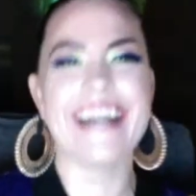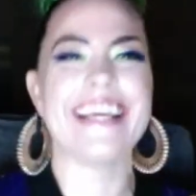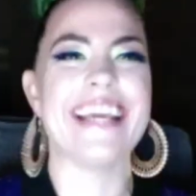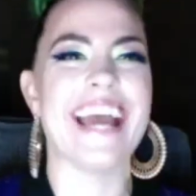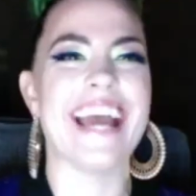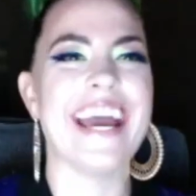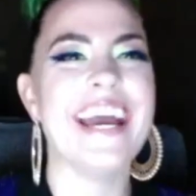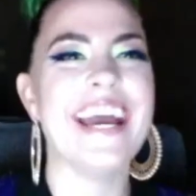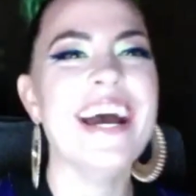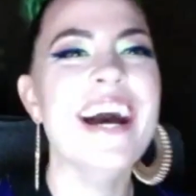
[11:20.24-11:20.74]

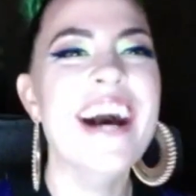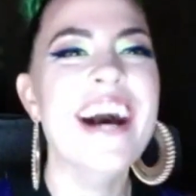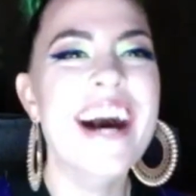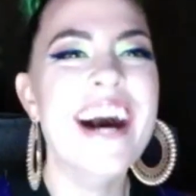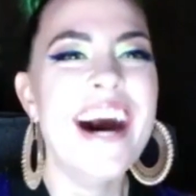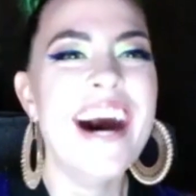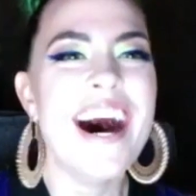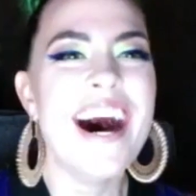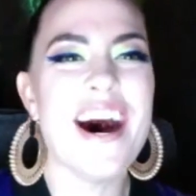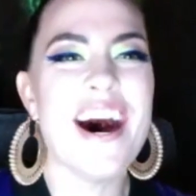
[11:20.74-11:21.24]
Okay.
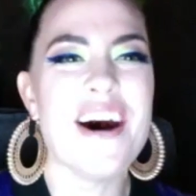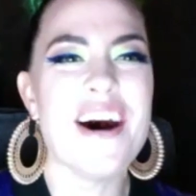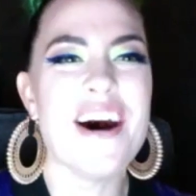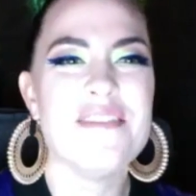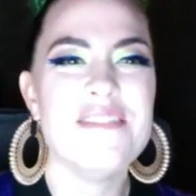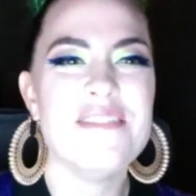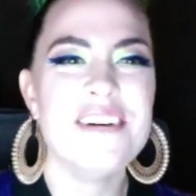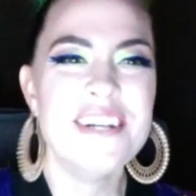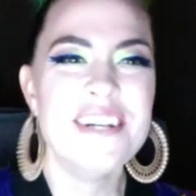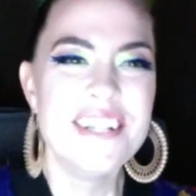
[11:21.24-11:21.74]

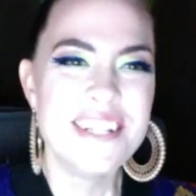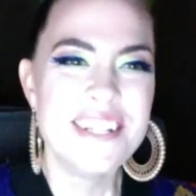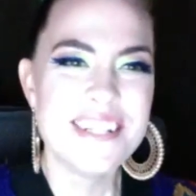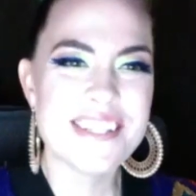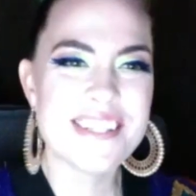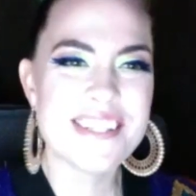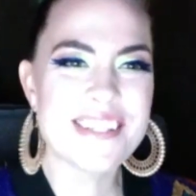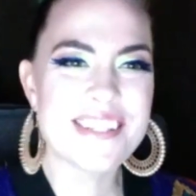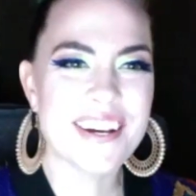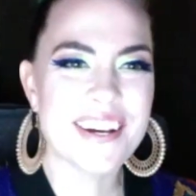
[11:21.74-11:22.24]
Um,
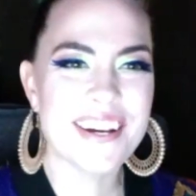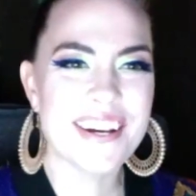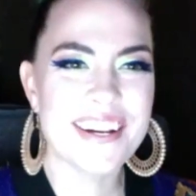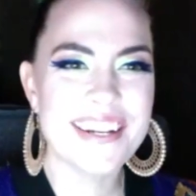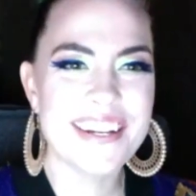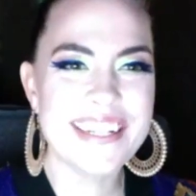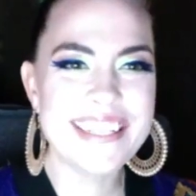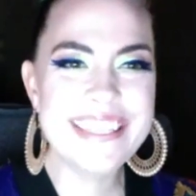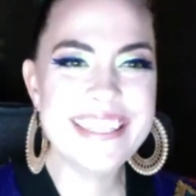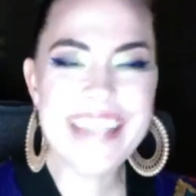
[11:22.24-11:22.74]
so
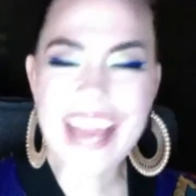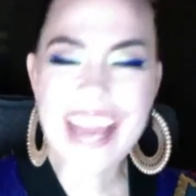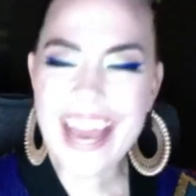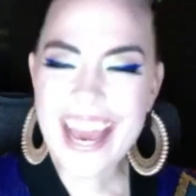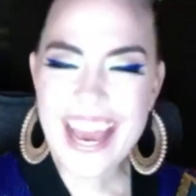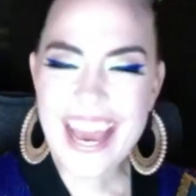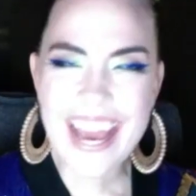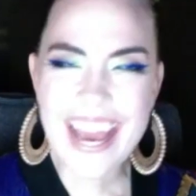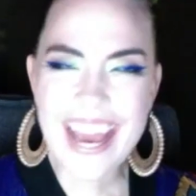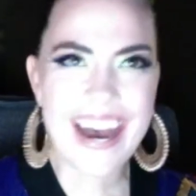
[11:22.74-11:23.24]

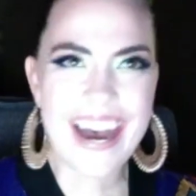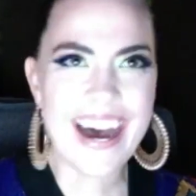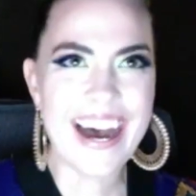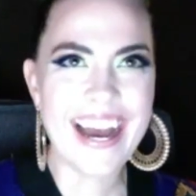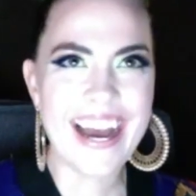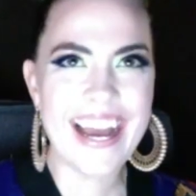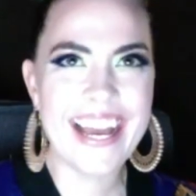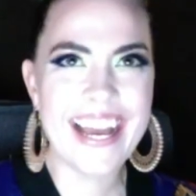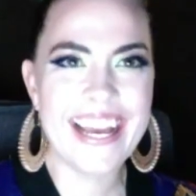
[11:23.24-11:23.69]
yeah,